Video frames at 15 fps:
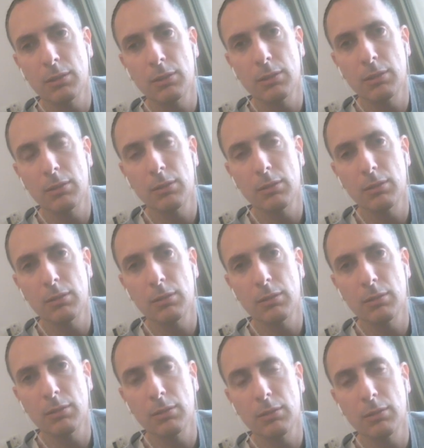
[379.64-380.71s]

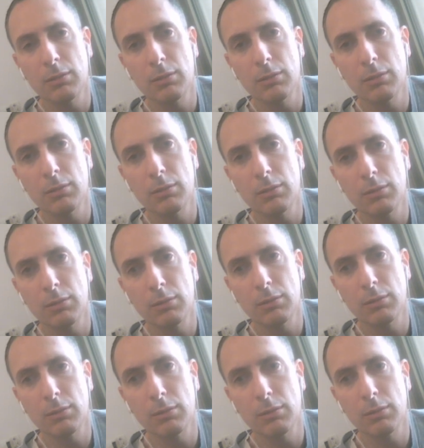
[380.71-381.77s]

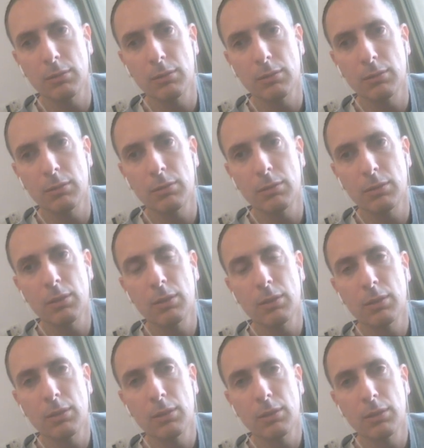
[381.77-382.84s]

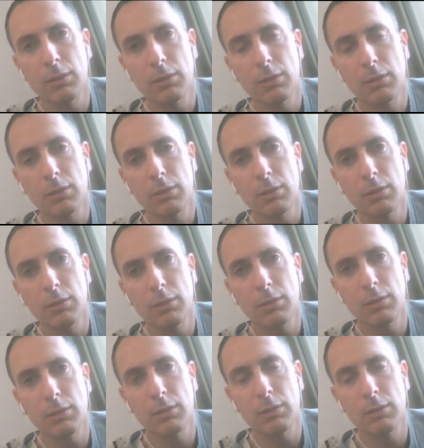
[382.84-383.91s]

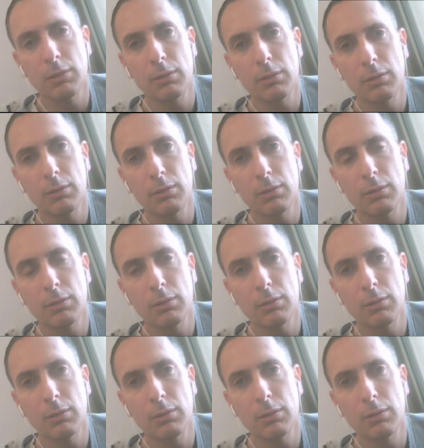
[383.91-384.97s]

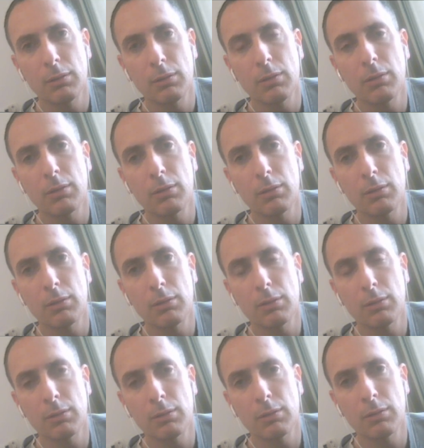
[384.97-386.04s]

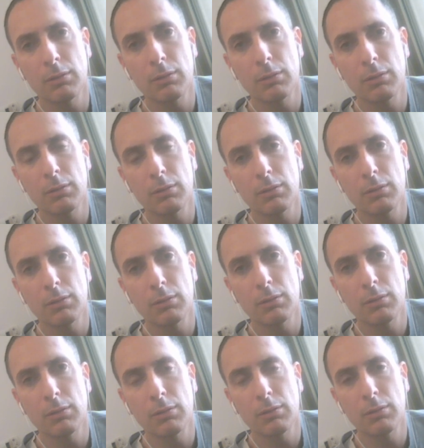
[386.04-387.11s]

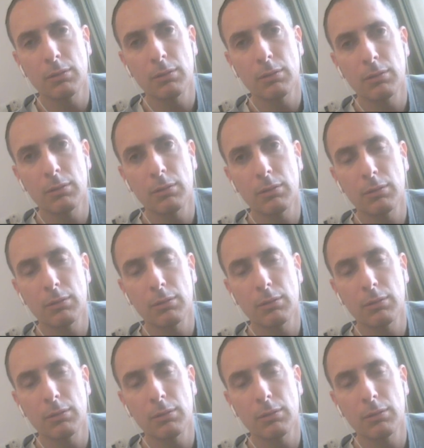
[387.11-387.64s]
[no speech]